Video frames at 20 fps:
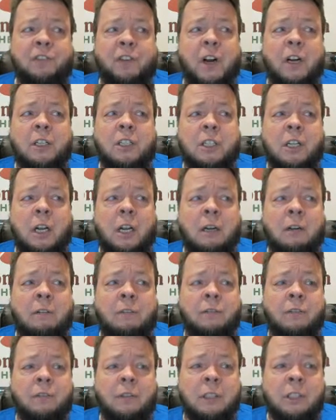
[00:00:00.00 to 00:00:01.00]

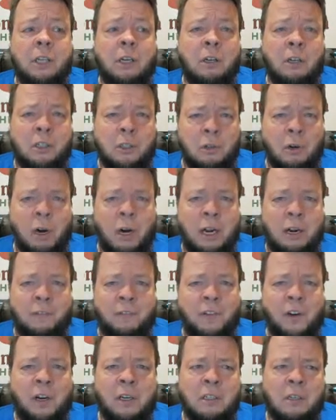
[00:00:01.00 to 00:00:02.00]
foxglove because it looks sort of like a
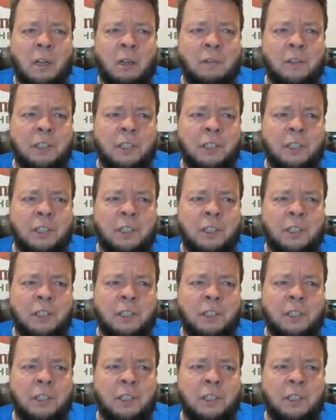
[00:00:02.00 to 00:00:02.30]
foxglove.